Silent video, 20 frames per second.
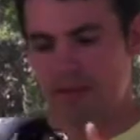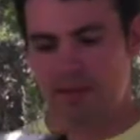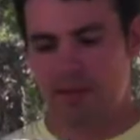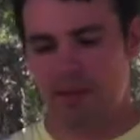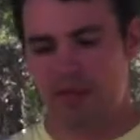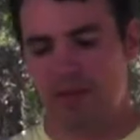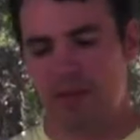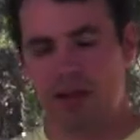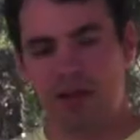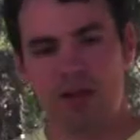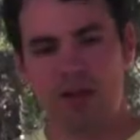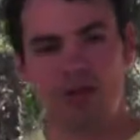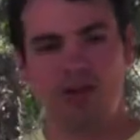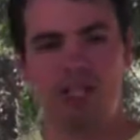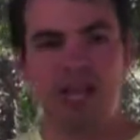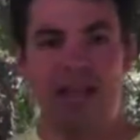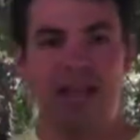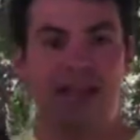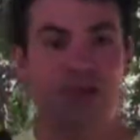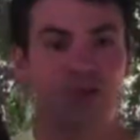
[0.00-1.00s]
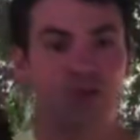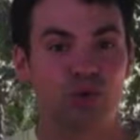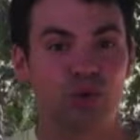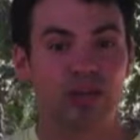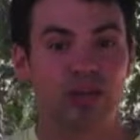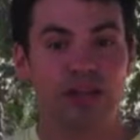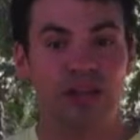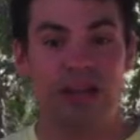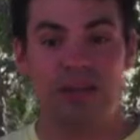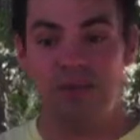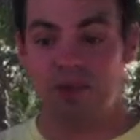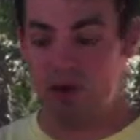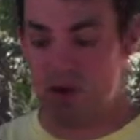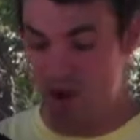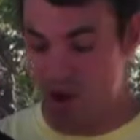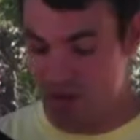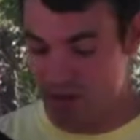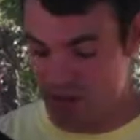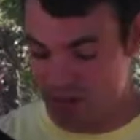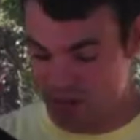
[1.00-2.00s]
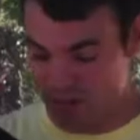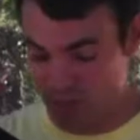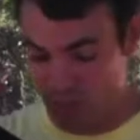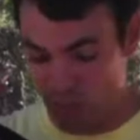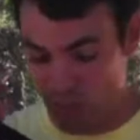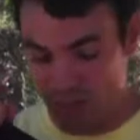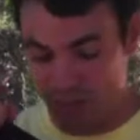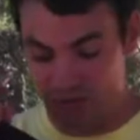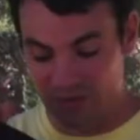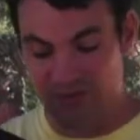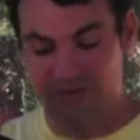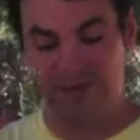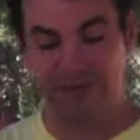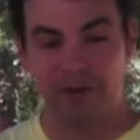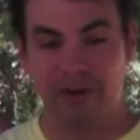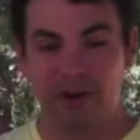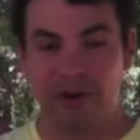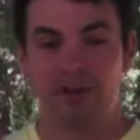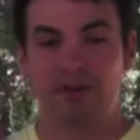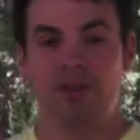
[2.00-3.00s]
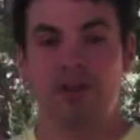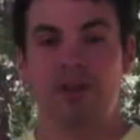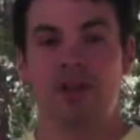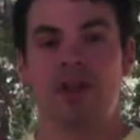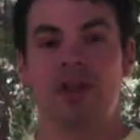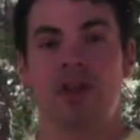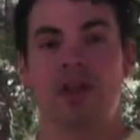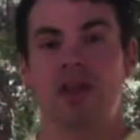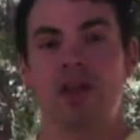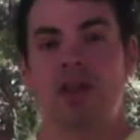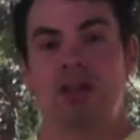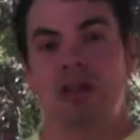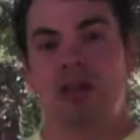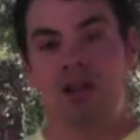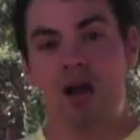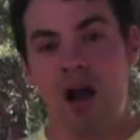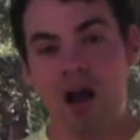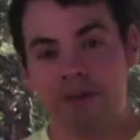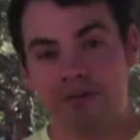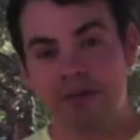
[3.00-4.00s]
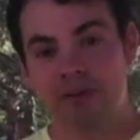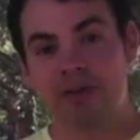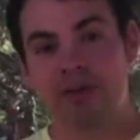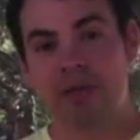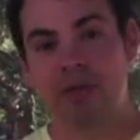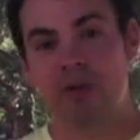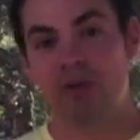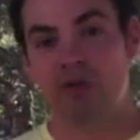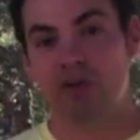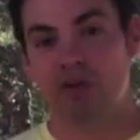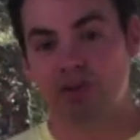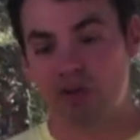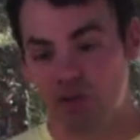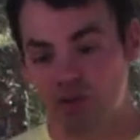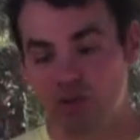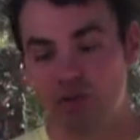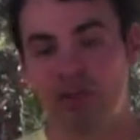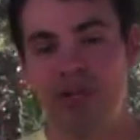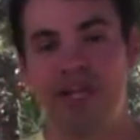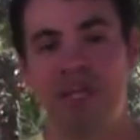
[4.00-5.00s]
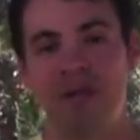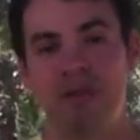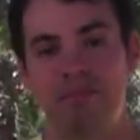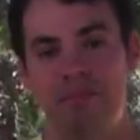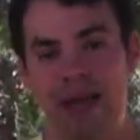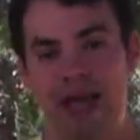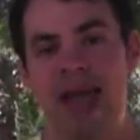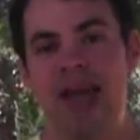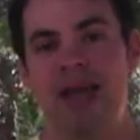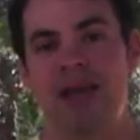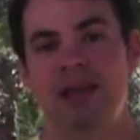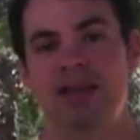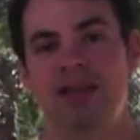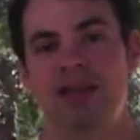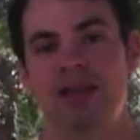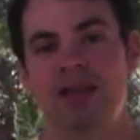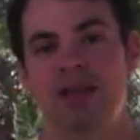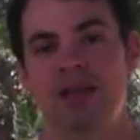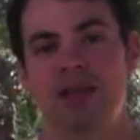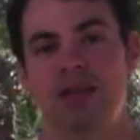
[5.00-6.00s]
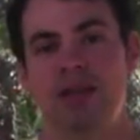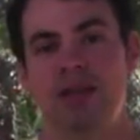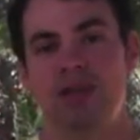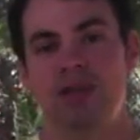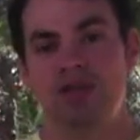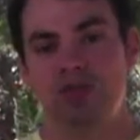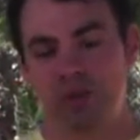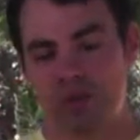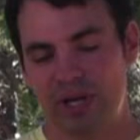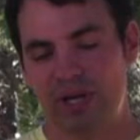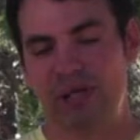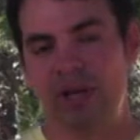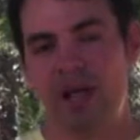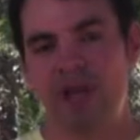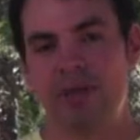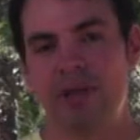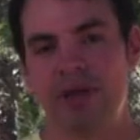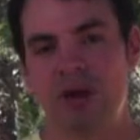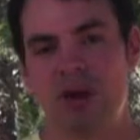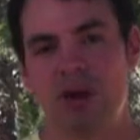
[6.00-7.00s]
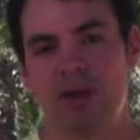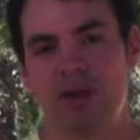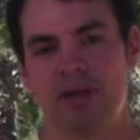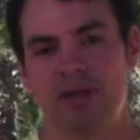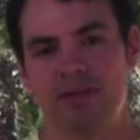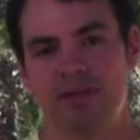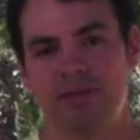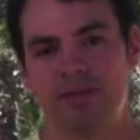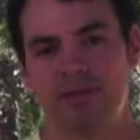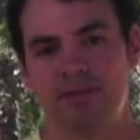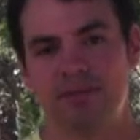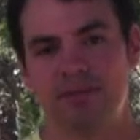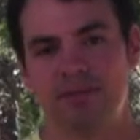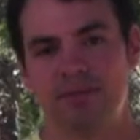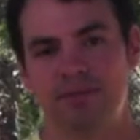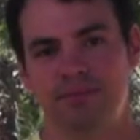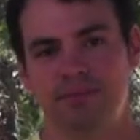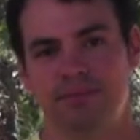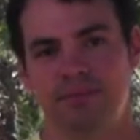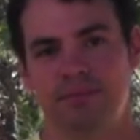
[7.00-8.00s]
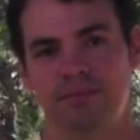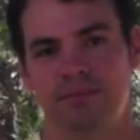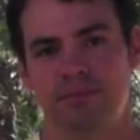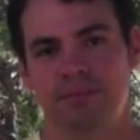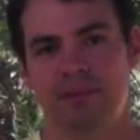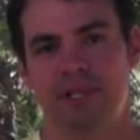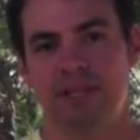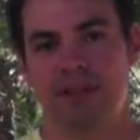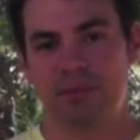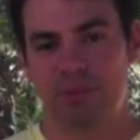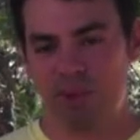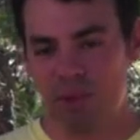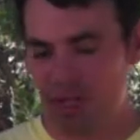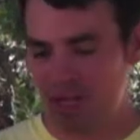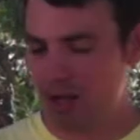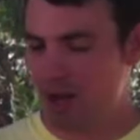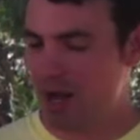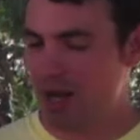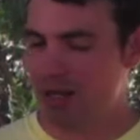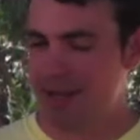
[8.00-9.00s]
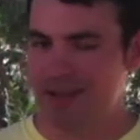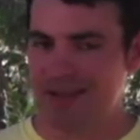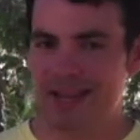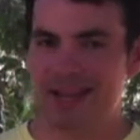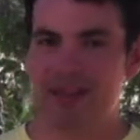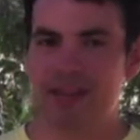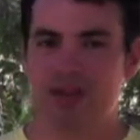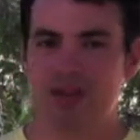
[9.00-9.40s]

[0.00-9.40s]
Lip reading: the Yellow Jacket Tree Climbing Harness, the world's first comfortable, truly compact tree climbing harness. Let's put it on and take